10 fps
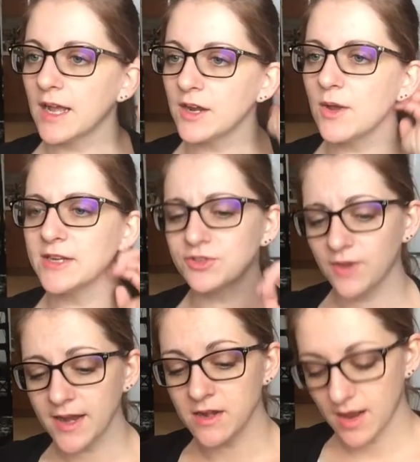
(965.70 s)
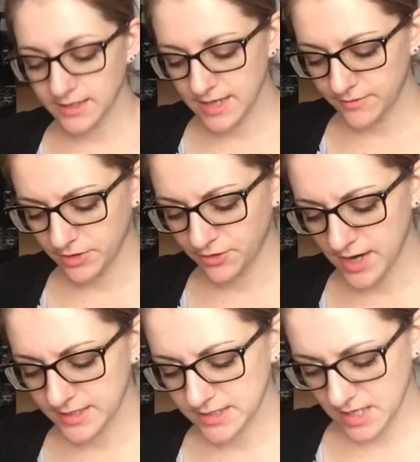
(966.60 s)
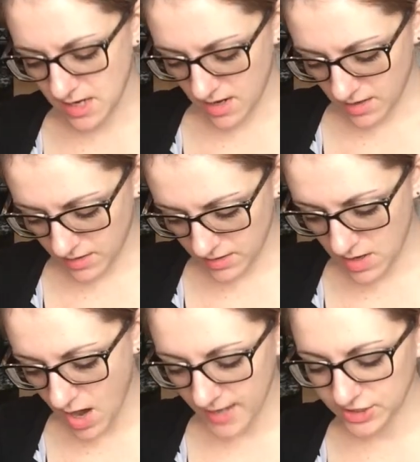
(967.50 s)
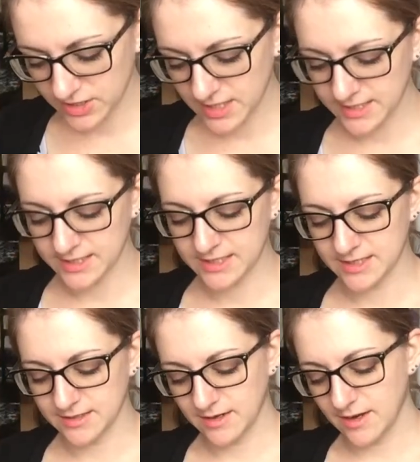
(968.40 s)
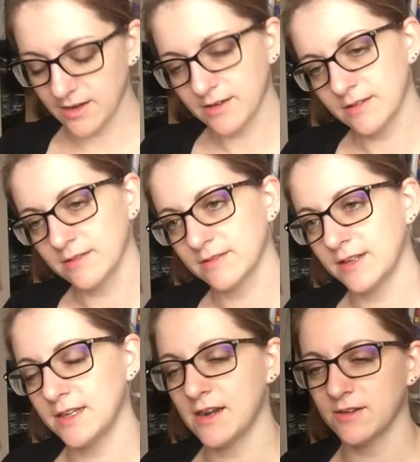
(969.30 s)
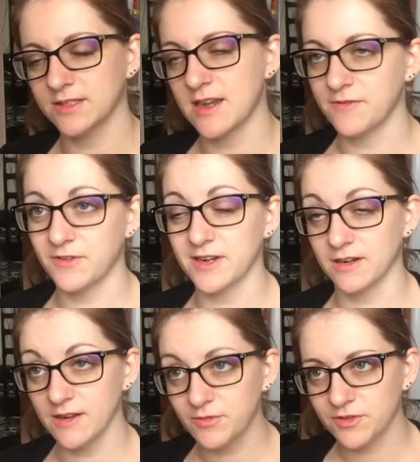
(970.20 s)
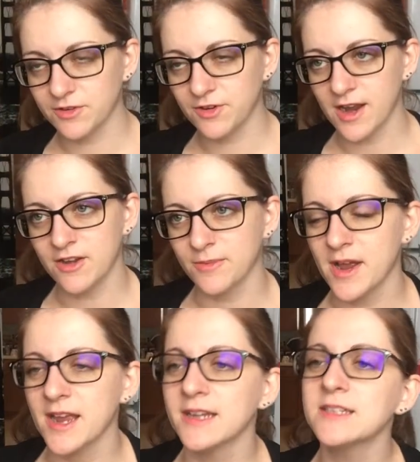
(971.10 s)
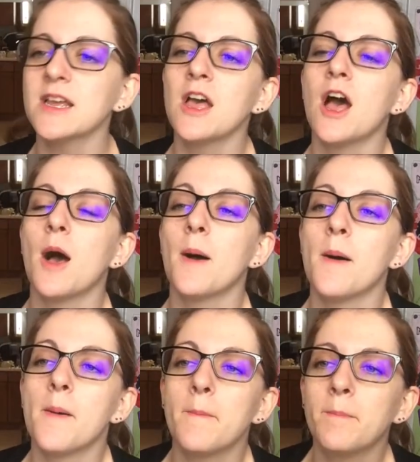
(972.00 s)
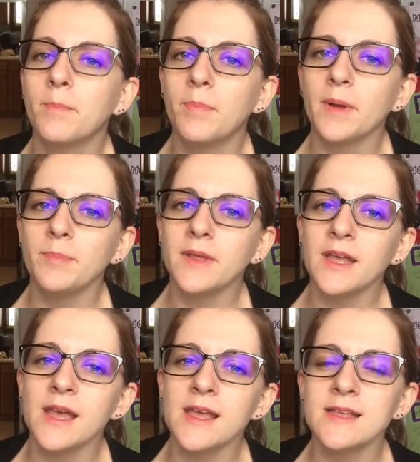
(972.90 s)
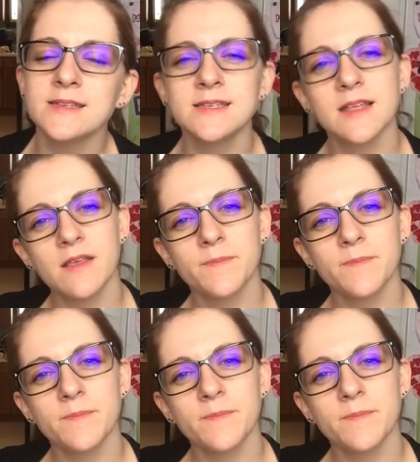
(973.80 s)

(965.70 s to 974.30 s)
don't know, I try not to have regrets. Not just because, you know, it's not fun to live with regret in your mind. But because,